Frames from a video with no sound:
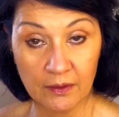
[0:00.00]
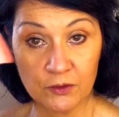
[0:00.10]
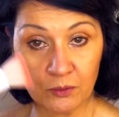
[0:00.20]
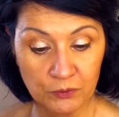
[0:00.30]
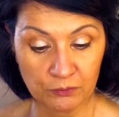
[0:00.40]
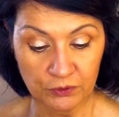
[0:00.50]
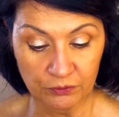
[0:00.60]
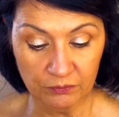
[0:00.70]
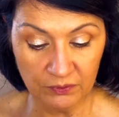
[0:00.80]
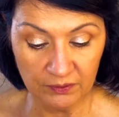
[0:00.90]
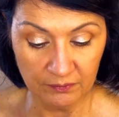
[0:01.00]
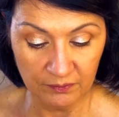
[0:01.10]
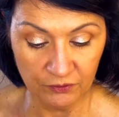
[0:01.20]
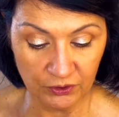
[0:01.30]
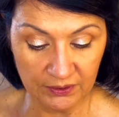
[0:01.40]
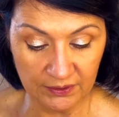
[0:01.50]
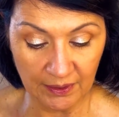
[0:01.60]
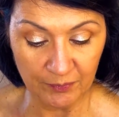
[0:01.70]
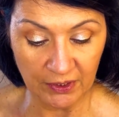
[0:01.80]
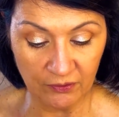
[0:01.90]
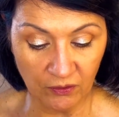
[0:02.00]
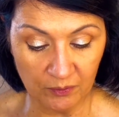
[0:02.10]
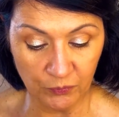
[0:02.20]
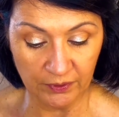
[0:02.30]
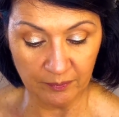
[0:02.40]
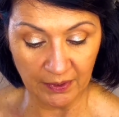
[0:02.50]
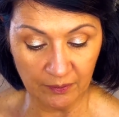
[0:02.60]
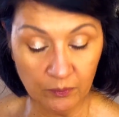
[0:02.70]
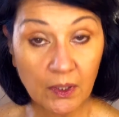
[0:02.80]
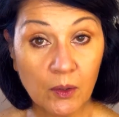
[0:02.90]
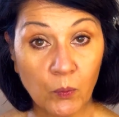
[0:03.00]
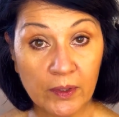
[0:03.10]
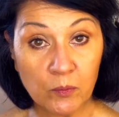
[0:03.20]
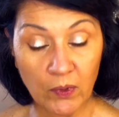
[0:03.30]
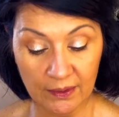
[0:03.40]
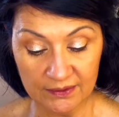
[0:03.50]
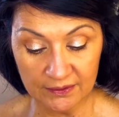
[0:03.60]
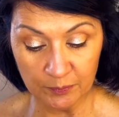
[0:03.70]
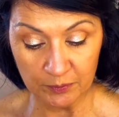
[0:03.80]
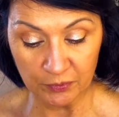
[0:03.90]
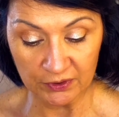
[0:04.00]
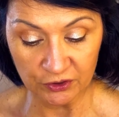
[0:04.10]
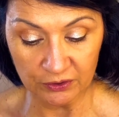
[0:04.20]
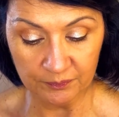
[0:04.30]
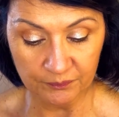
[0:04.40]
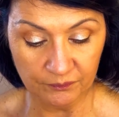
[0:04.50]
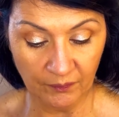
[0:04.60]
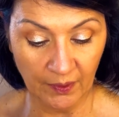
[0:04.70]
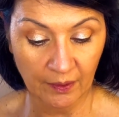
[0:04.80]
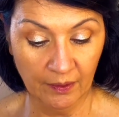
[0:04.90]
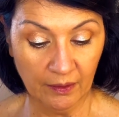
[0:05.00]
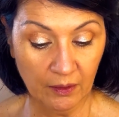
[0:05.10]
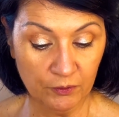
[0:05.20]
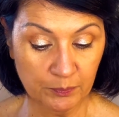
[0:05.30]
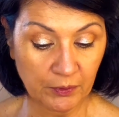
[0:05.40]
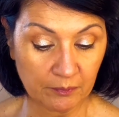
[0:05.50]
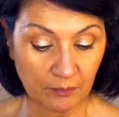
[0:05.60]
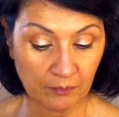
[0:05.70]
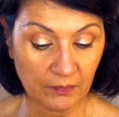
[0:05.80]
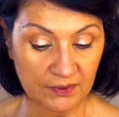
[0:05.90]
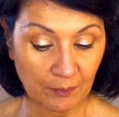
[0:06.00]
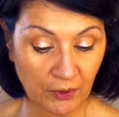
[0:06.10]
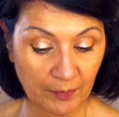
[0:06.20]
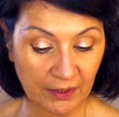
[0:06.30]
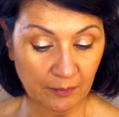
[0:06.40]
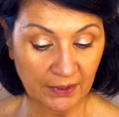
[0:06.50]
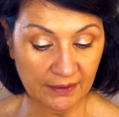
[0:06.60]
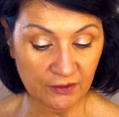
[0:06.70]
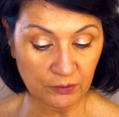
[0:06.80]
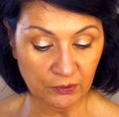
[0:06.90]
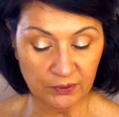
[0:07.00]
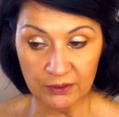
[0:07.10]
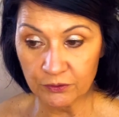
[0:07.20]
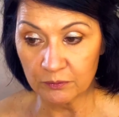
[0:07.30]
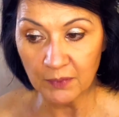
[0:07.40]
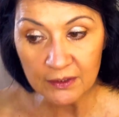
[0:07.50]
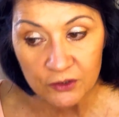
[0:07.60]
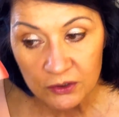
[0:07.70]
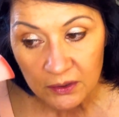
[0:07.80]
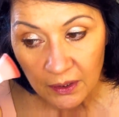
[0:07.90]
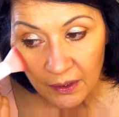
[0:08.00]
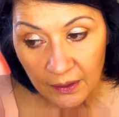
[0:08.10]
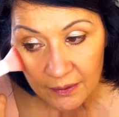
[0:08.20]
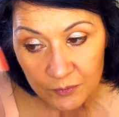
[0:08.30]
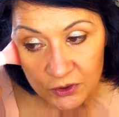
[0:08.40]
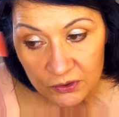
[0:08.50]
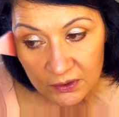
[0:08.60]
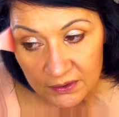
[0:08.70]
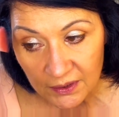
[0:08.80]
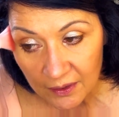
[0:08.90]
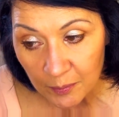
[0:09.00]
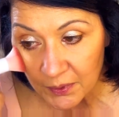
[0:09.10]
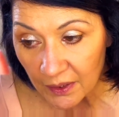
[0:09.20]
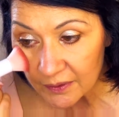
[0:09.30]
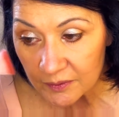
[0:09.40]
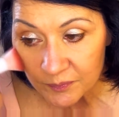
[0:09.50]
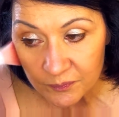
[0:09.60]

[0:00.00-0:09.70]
So I'm going to just dab that on with my Wet n Wild stipple brush. I always put some on the back of my hand so I don't get too much, and I'm just going to start applying.